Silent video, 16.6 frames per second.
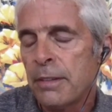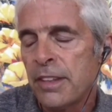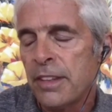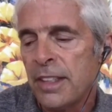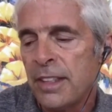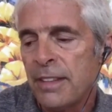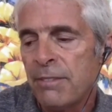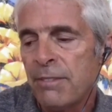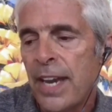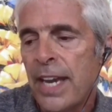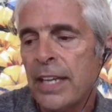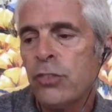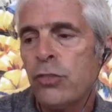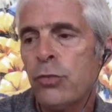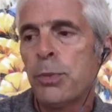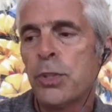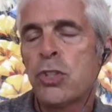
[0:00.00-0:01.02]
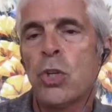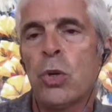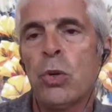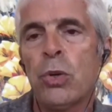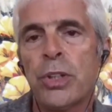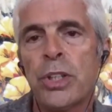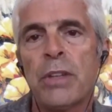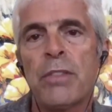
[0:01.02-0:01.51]
the vast
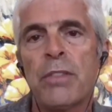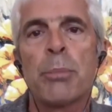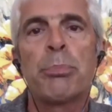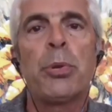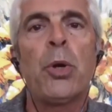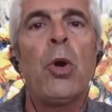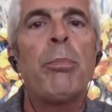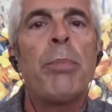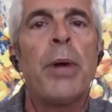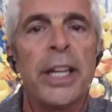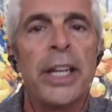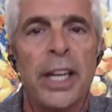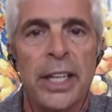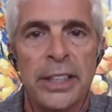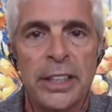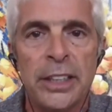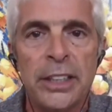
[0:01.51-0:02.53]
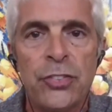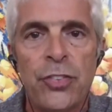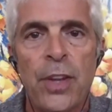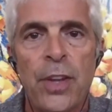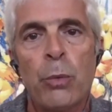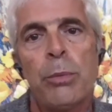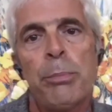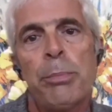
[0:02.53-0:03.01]
majority of the probiotics
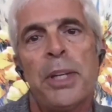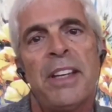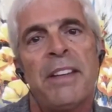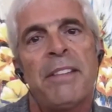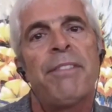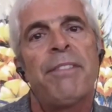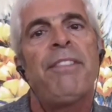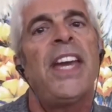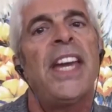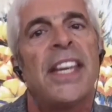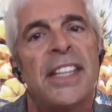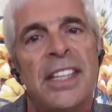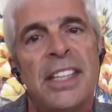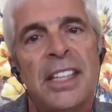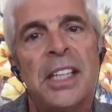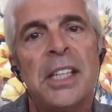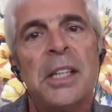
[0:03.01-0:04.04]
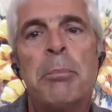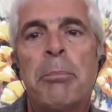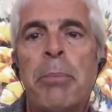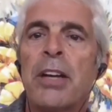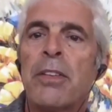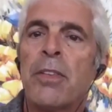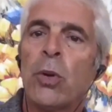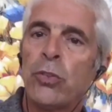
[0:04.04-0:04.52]
that were being fed
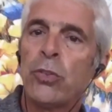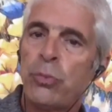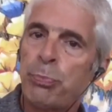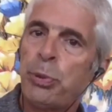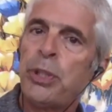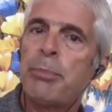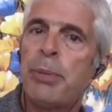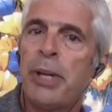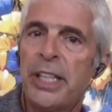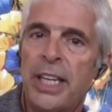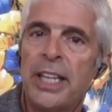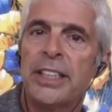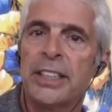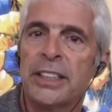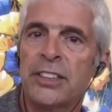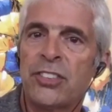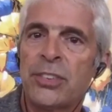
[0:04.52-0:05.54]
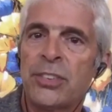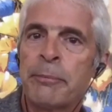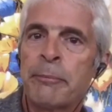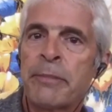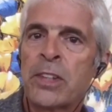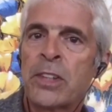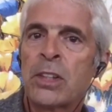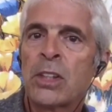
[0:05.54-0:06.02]
by those prebiotics.
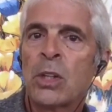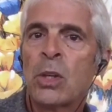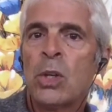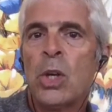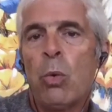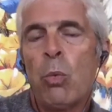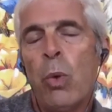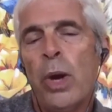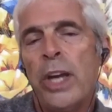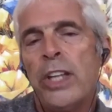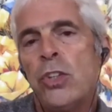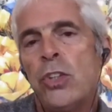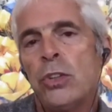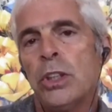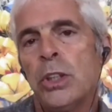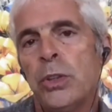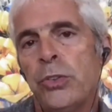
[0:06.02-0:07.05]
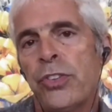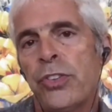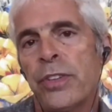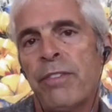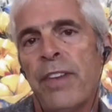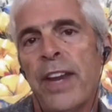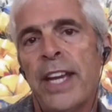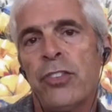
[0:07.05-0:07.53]
When you lose the
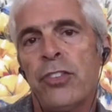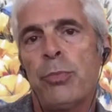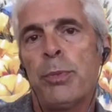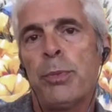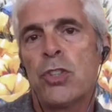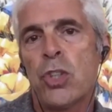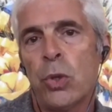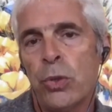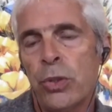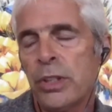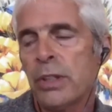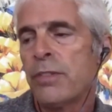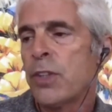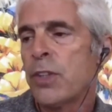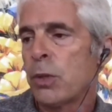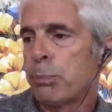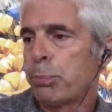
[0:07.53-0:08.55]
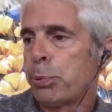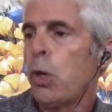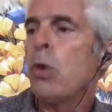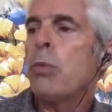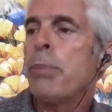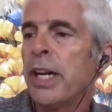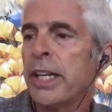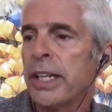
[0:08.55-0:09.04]
vast majority of your
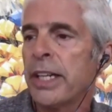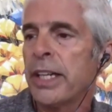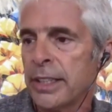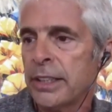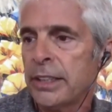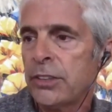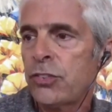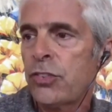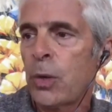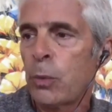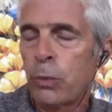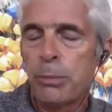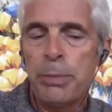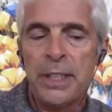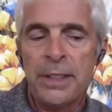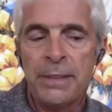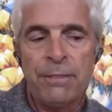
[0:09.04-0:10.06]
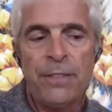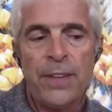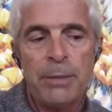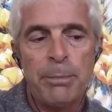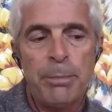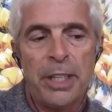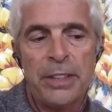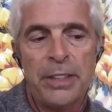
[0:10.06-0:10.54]
probiotics that were being
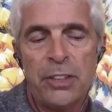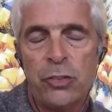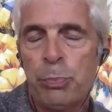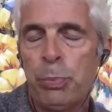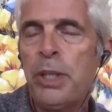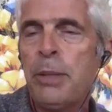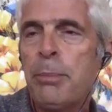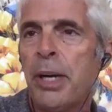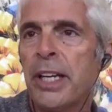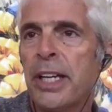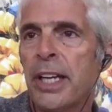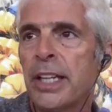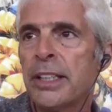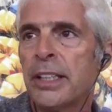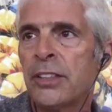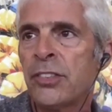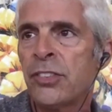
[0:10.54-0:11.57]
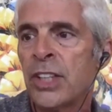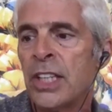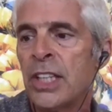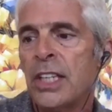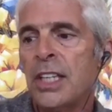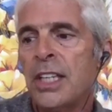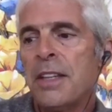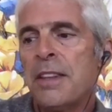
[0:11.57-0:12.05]
fed by these prebiotics,
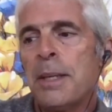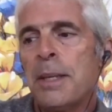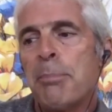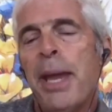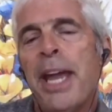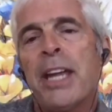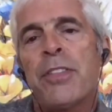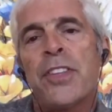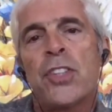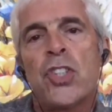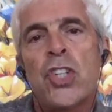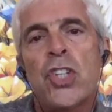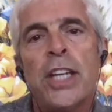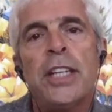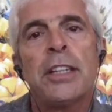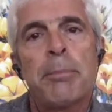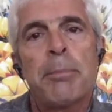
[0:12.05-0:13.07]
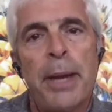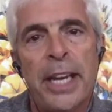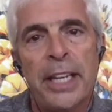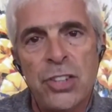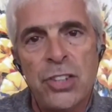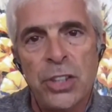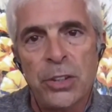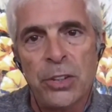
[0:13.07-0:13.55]
the pathogenic
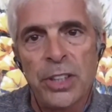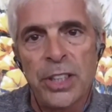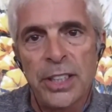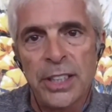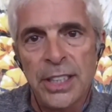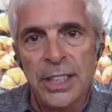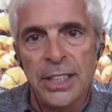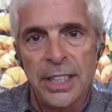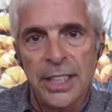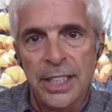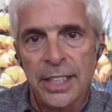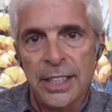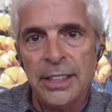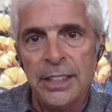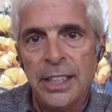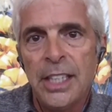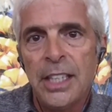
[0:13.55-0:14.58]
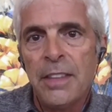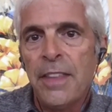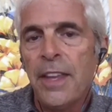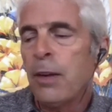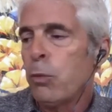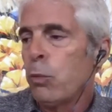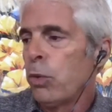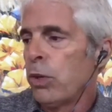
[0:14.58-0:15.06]
bacteria in the gut
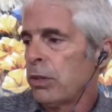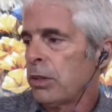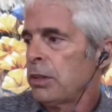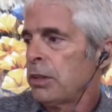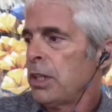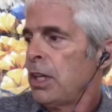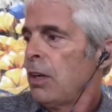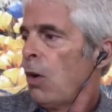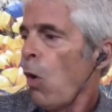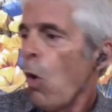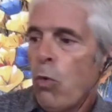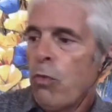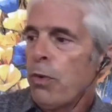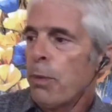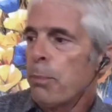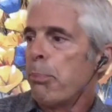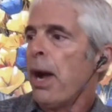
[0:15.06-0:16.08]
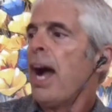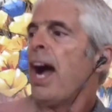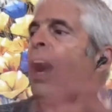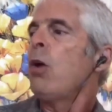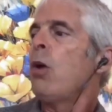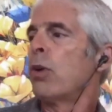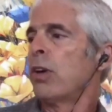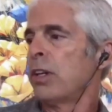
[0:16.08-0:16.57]
that were
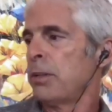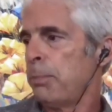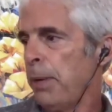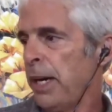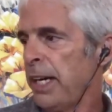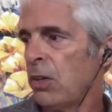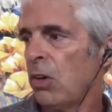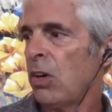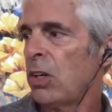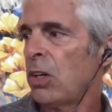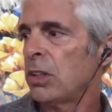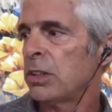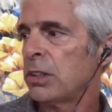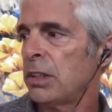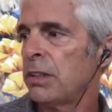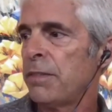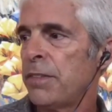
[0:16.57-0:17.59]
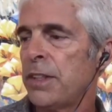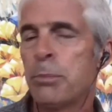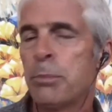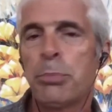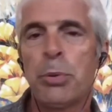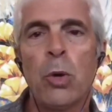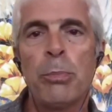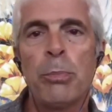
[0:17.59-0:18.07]
overpowered by all of the
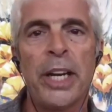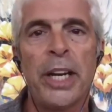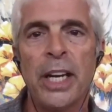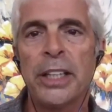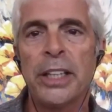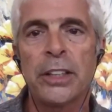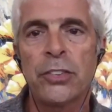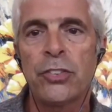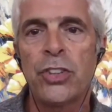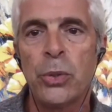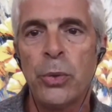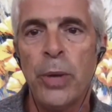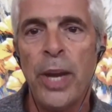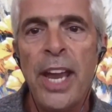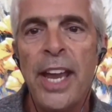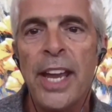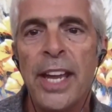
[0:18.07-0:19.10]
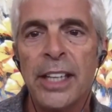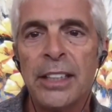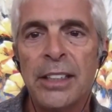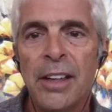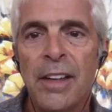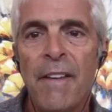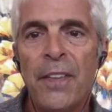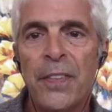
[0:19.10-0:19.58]
probiotics you had,
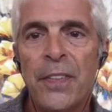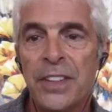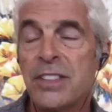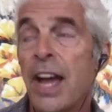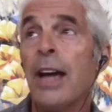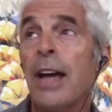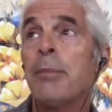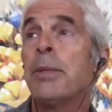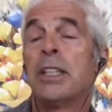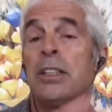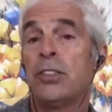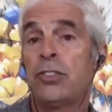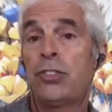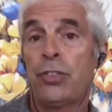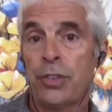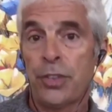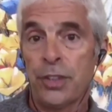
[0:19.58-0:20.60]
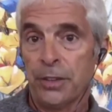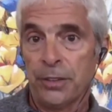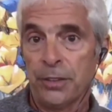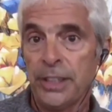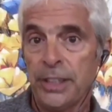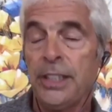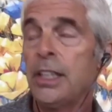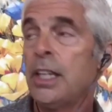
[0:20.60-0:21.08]
the dominance
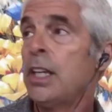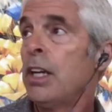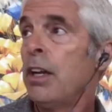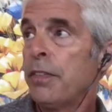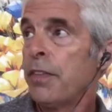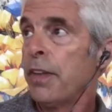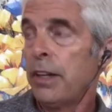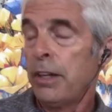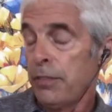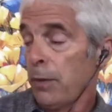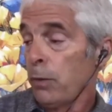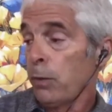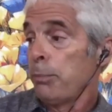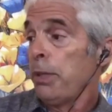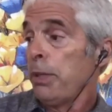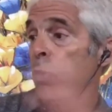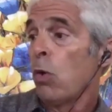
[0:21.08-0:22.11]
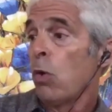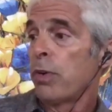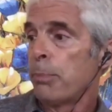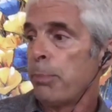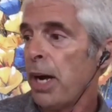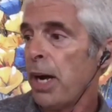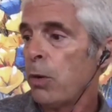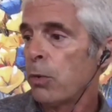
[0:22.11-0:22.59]
theory, mm-hmm. they, they were being
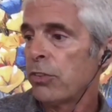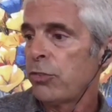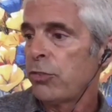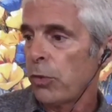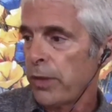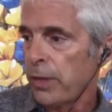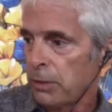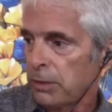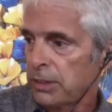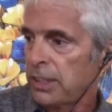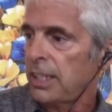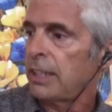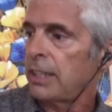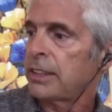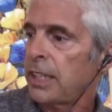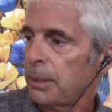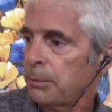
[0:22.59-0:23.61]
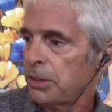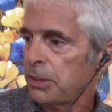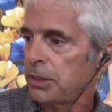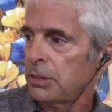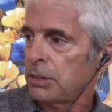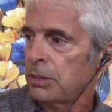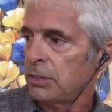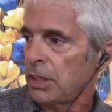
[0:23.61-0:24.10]
overpowered, so they were kept
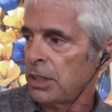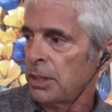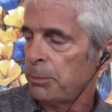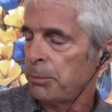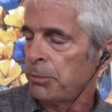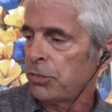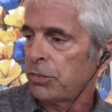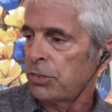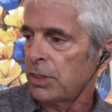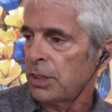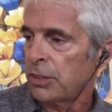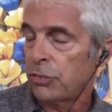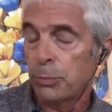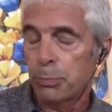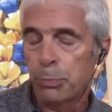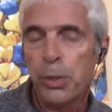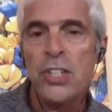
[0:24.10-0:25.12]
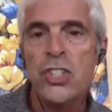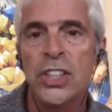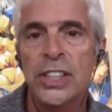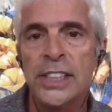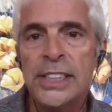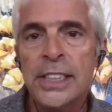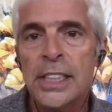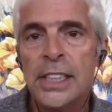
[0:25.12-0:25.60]
in um, uh,
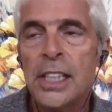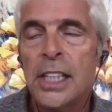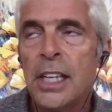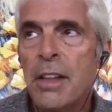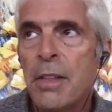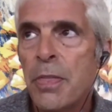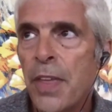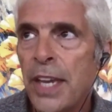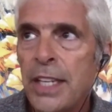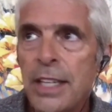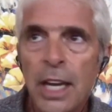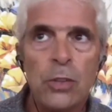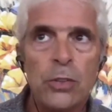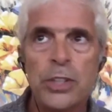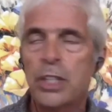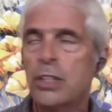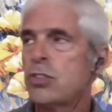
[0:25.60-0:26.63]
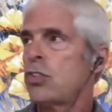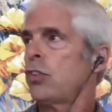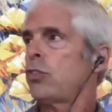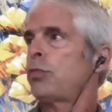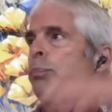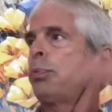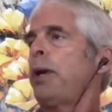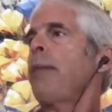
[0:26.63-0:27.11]
suppression. They now can
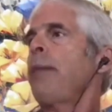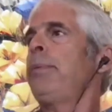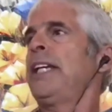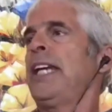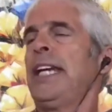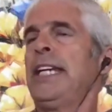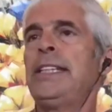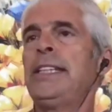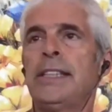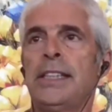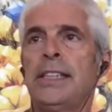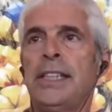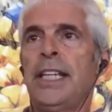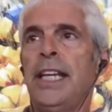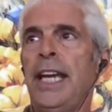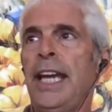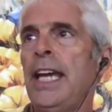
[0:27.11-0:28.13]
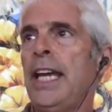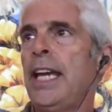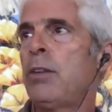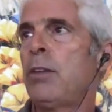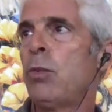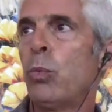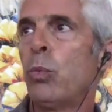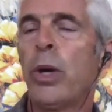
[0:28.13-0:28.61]
just propagate
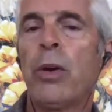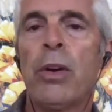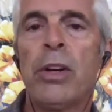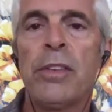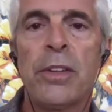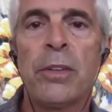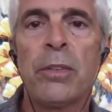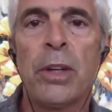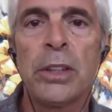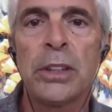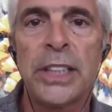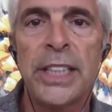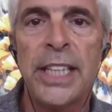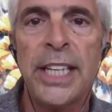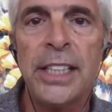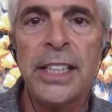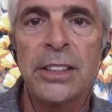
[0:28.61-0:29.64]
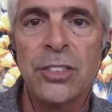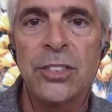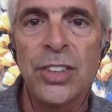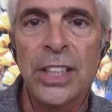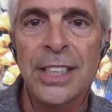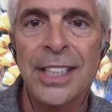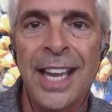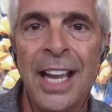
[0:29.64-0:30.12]
and rear their ugly heads.
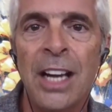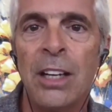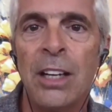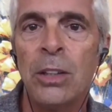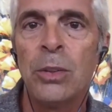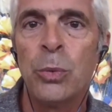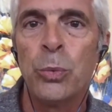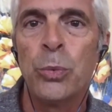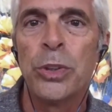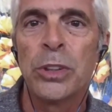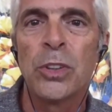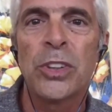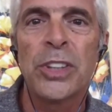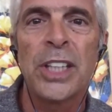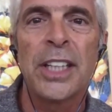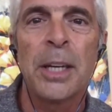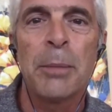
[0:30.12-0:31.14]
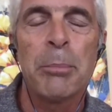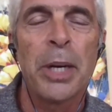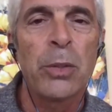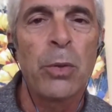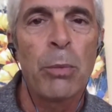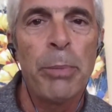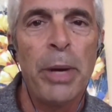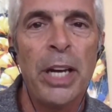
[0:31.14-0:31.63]
And now we're looking at
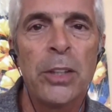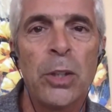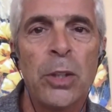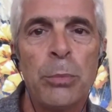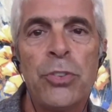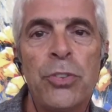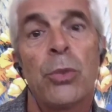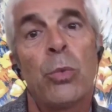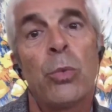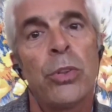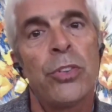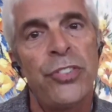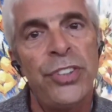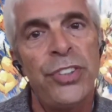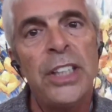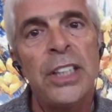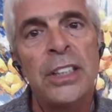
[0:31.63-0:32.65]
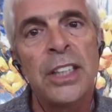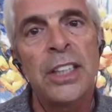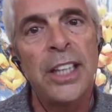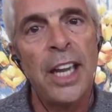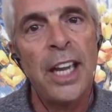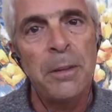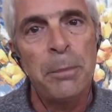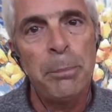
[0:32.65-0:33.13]
microbiomes, and we're seeing the
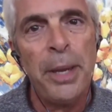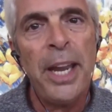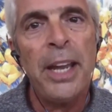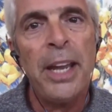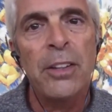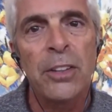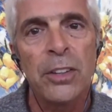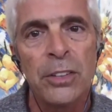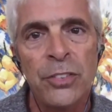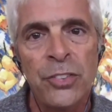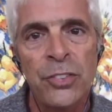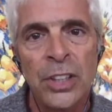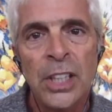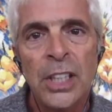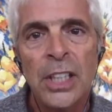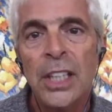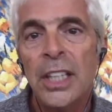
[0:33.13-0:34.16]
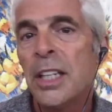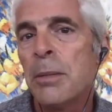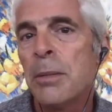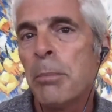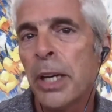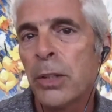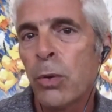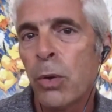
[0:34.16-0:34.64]
kind of patterns in
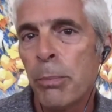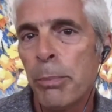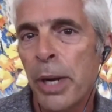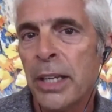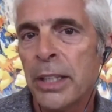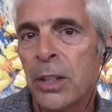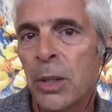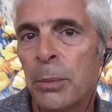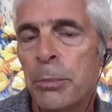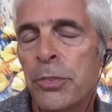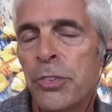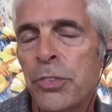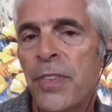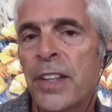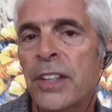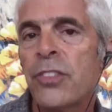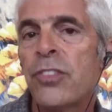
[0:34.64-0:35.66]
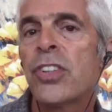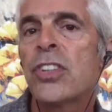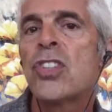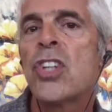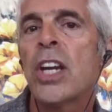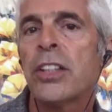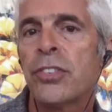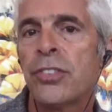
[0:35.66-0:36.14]
microbiomes that
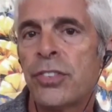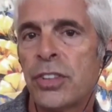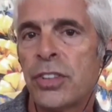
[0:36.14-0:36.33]
suggest